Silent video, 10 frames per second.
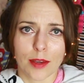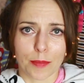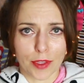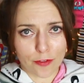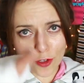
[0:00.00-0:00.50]

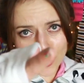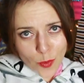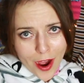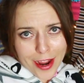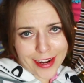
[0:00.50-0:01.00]
Be the first
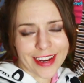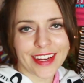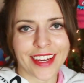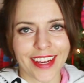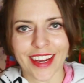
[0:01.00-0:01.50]
one!
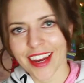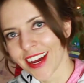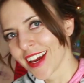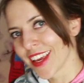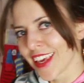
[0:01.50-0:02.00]

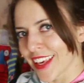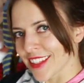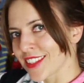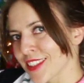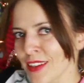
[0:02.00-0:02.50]

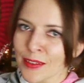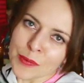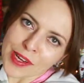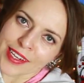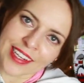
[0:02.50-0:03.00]
This is the
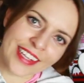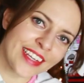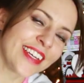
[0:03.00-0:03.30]
one.